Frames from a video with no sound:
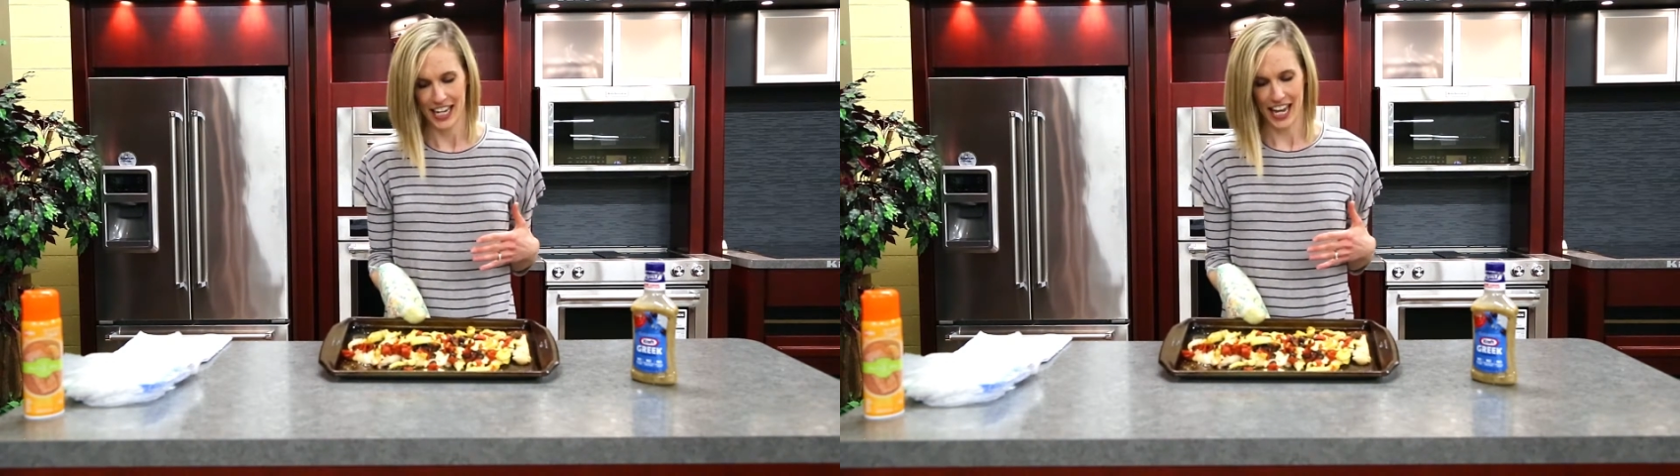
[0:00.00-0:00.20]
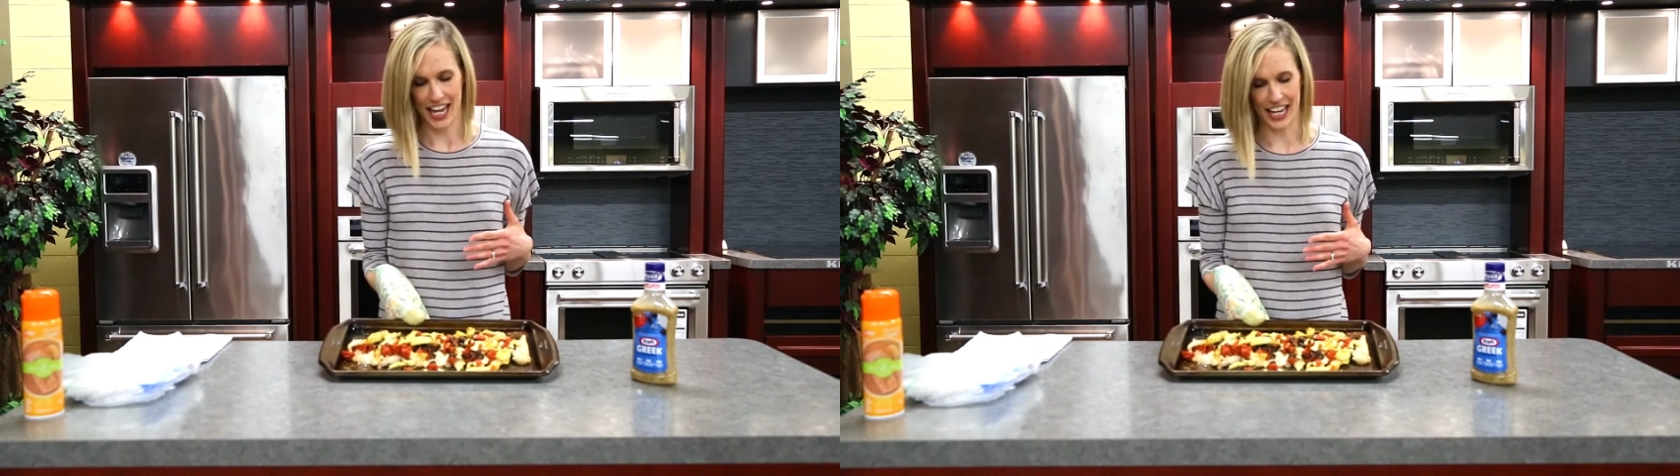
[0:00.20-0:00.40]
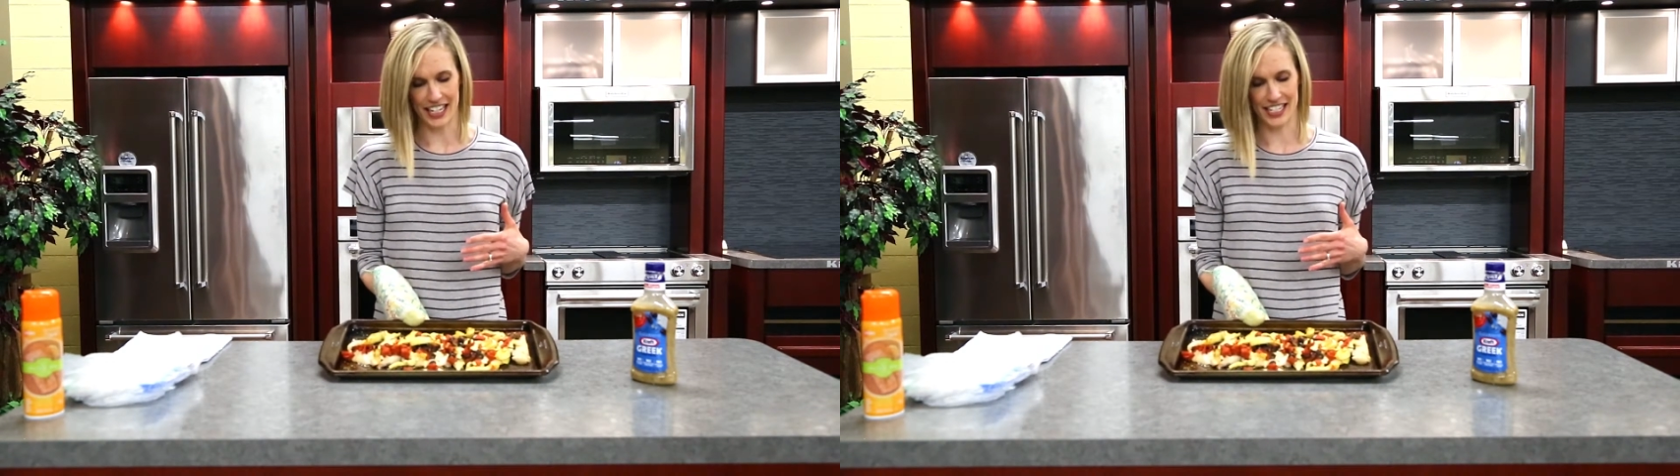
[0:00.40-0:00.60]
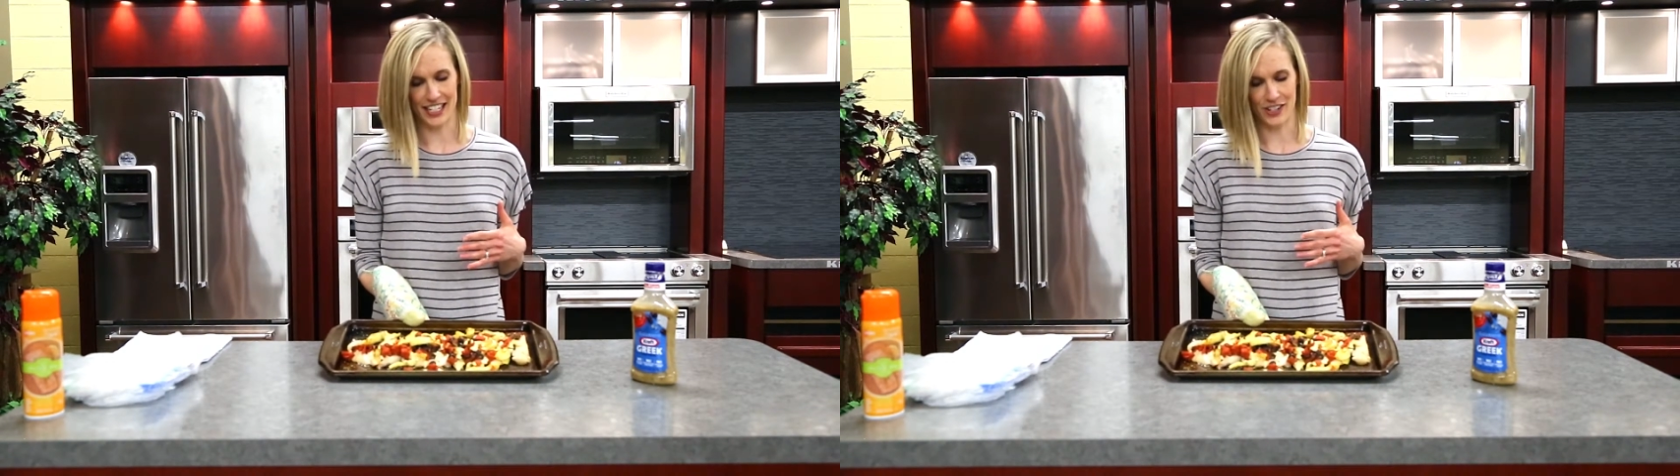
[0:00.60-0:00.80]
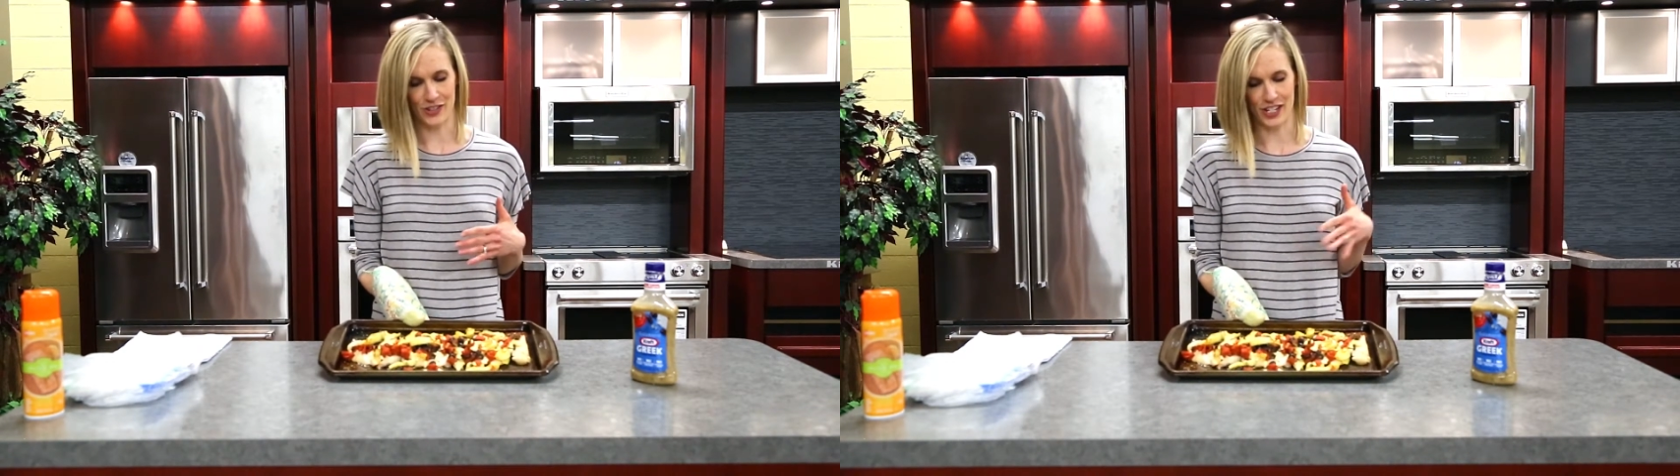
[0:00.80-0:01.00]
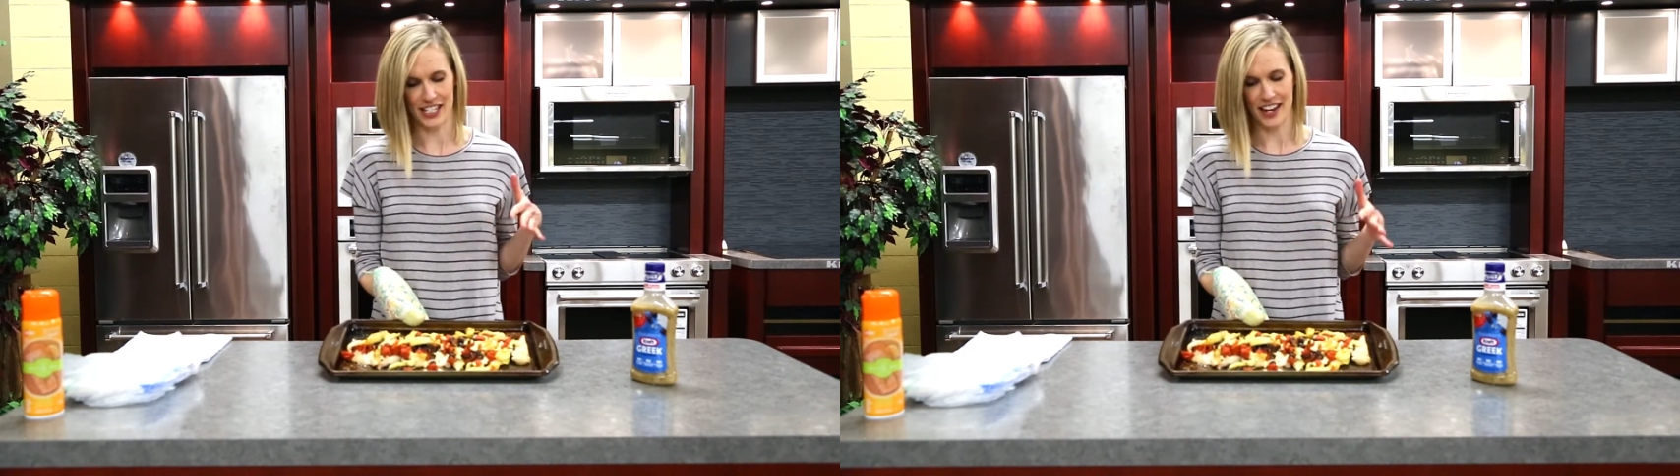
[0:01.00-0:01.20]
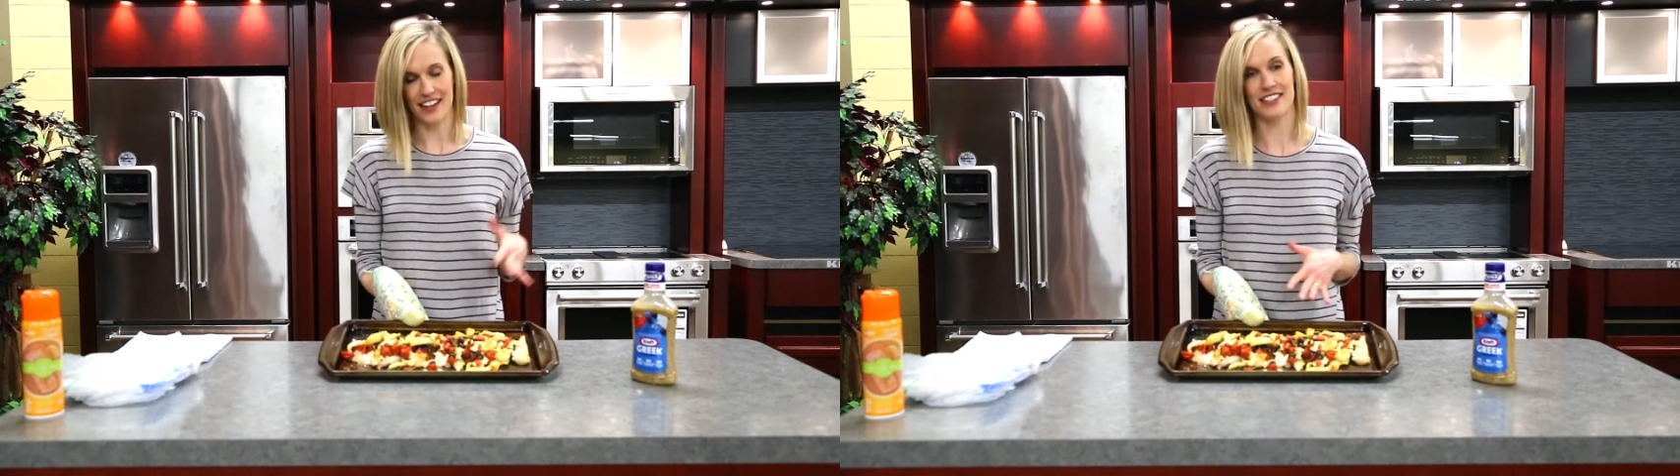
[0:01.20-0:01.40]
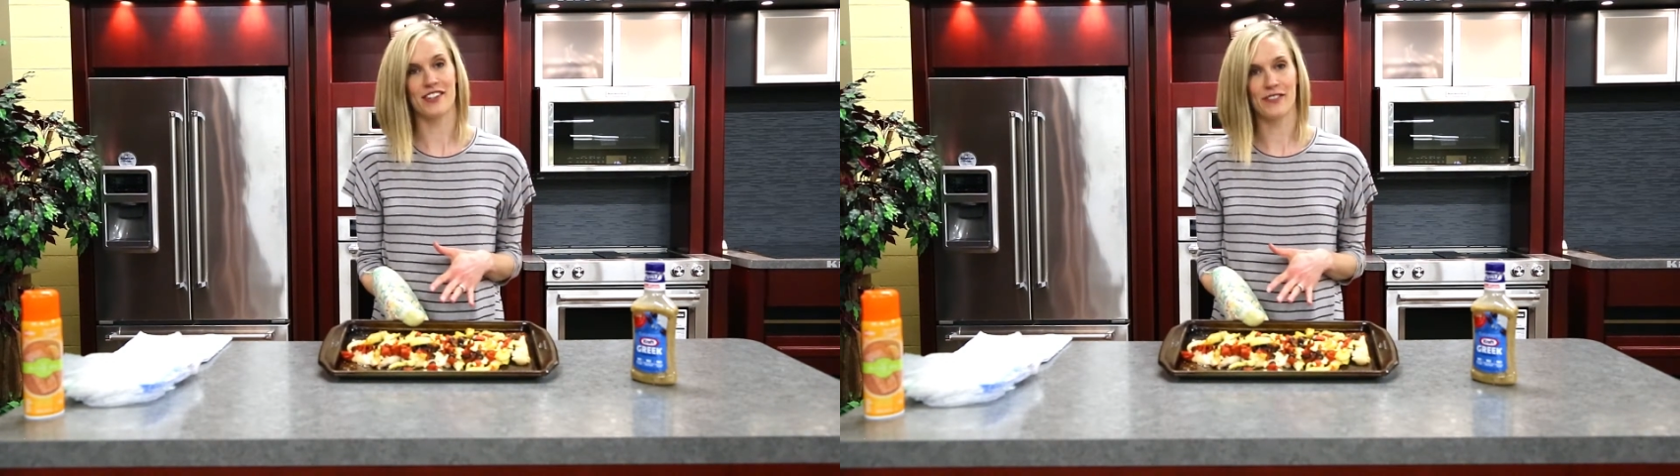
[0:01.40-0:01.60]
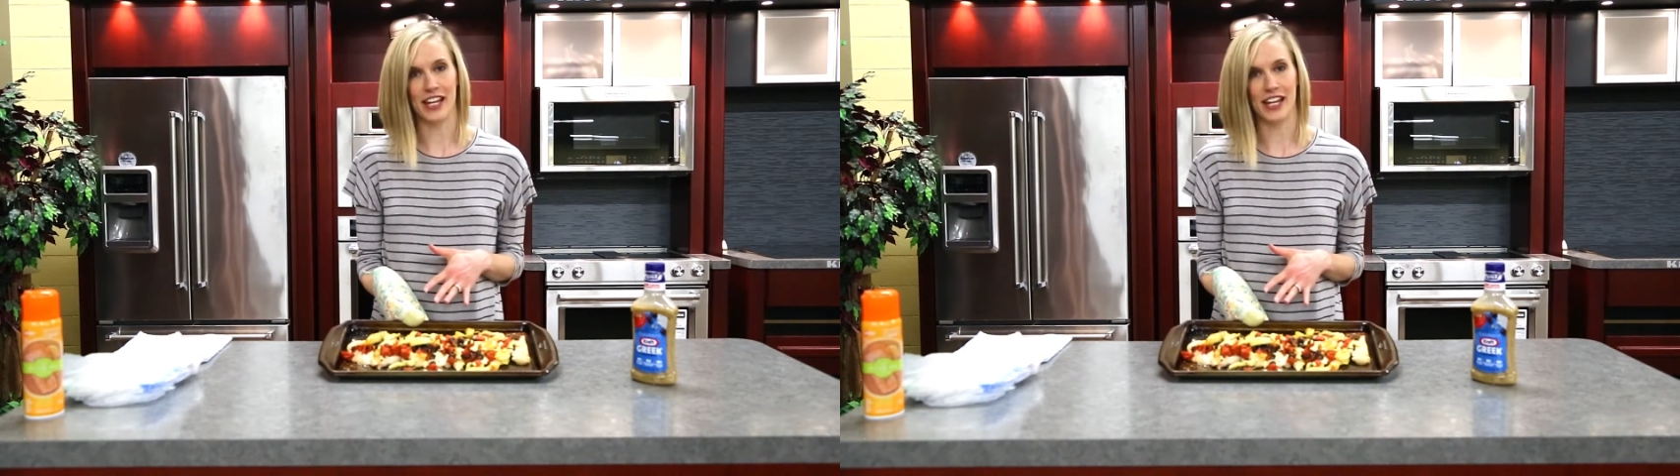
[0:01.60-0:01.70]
and there's just tons of